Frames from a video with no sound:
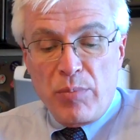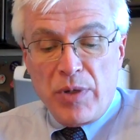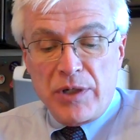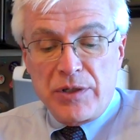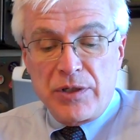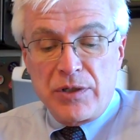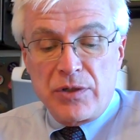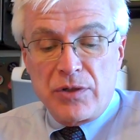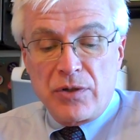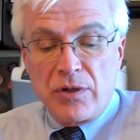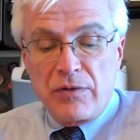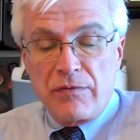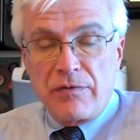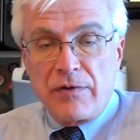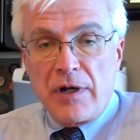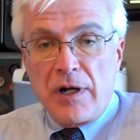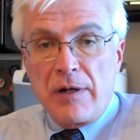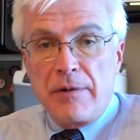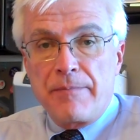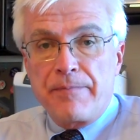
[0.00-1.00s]
budget
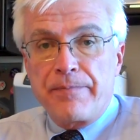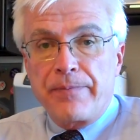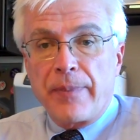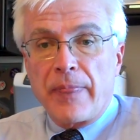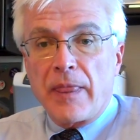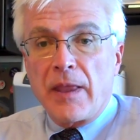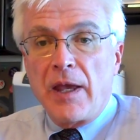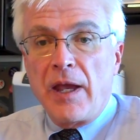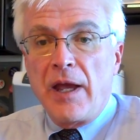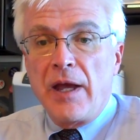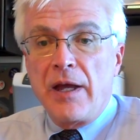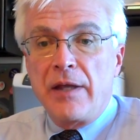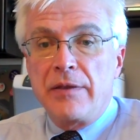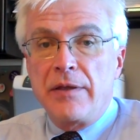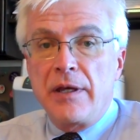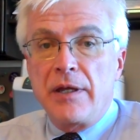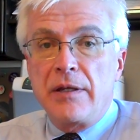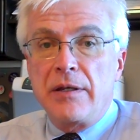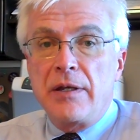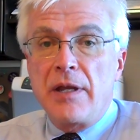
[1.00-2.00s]
shortfall.
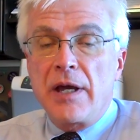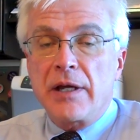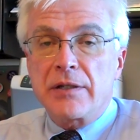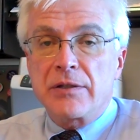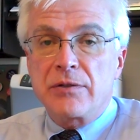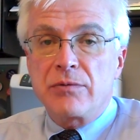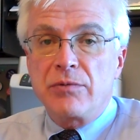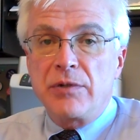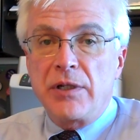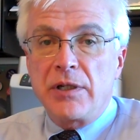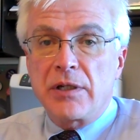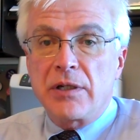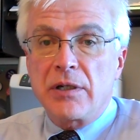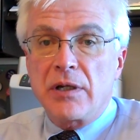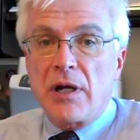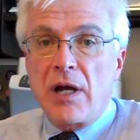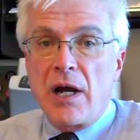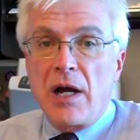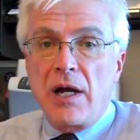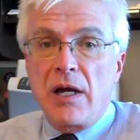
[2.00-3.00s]
And then next
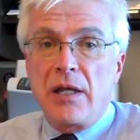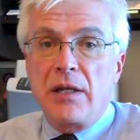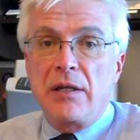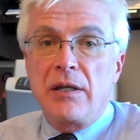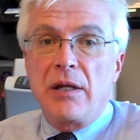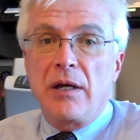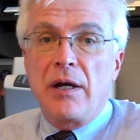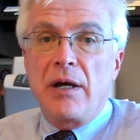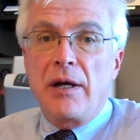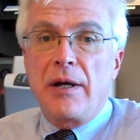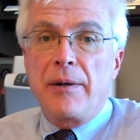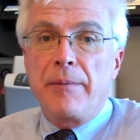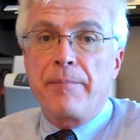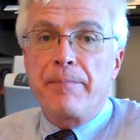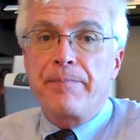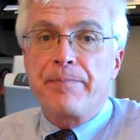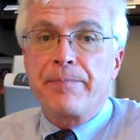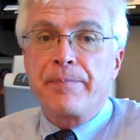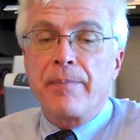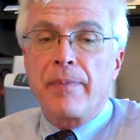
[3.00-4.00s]
week on
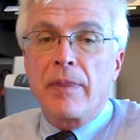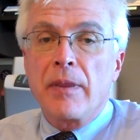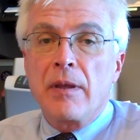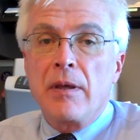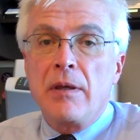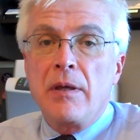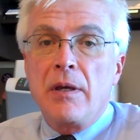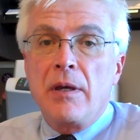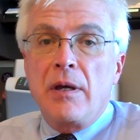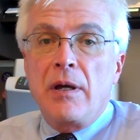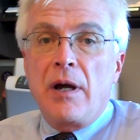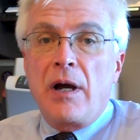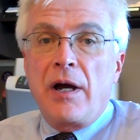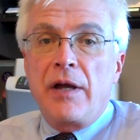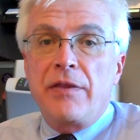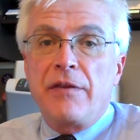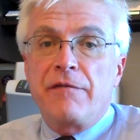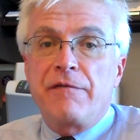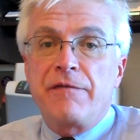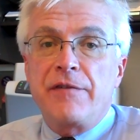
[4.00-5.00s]

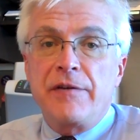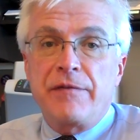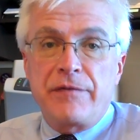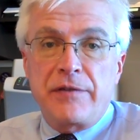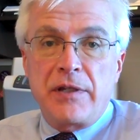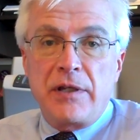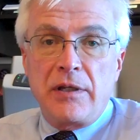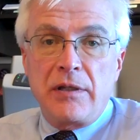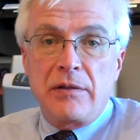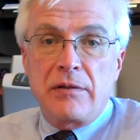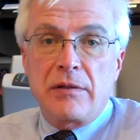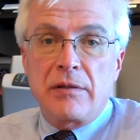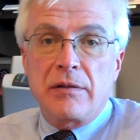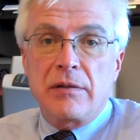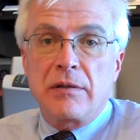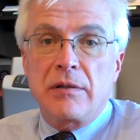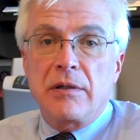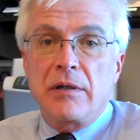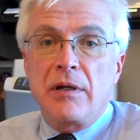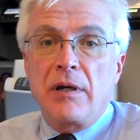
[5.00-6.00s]
the
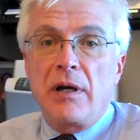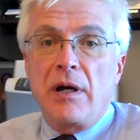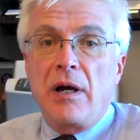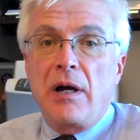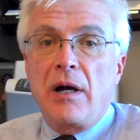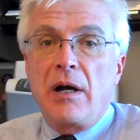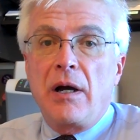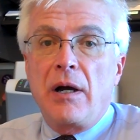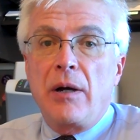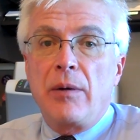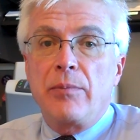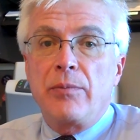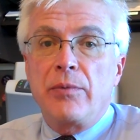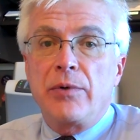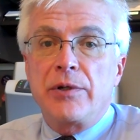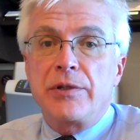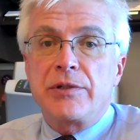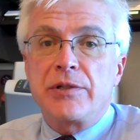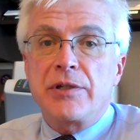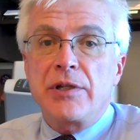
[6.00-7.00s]
15th,
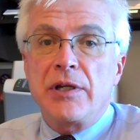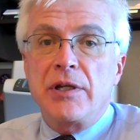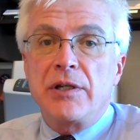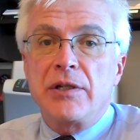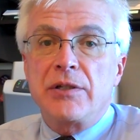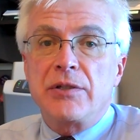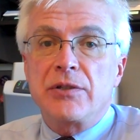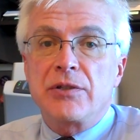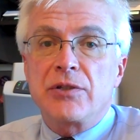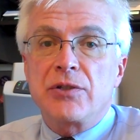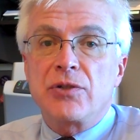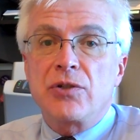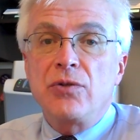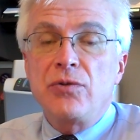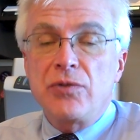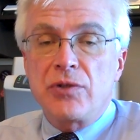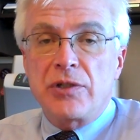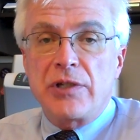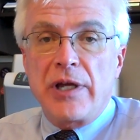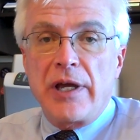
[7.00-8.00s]
which is
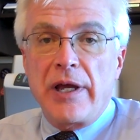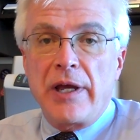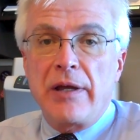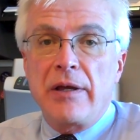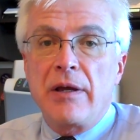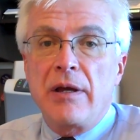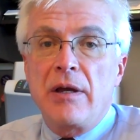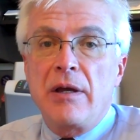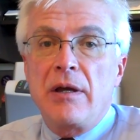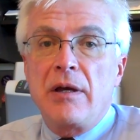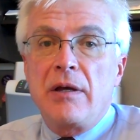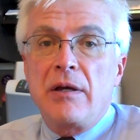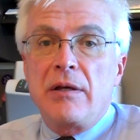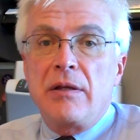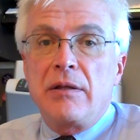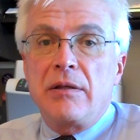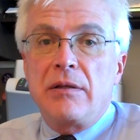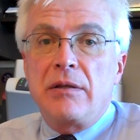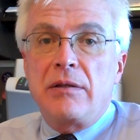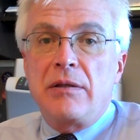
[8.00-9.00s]
Tuesday,
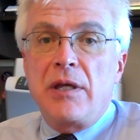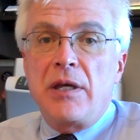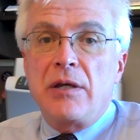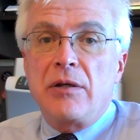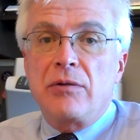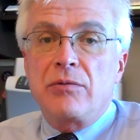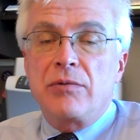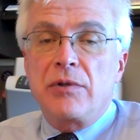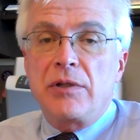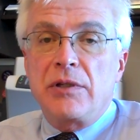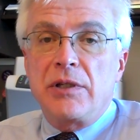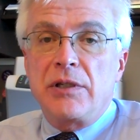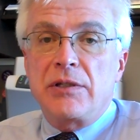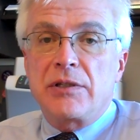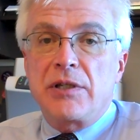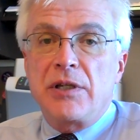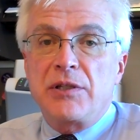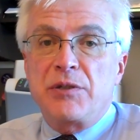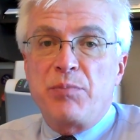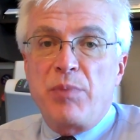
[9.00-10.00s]
he'll
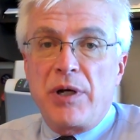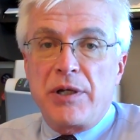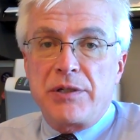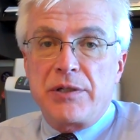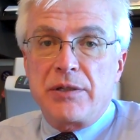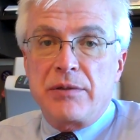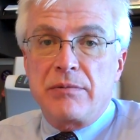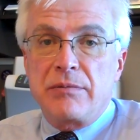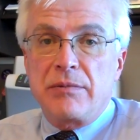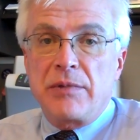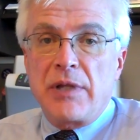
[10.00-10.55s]
release his budget,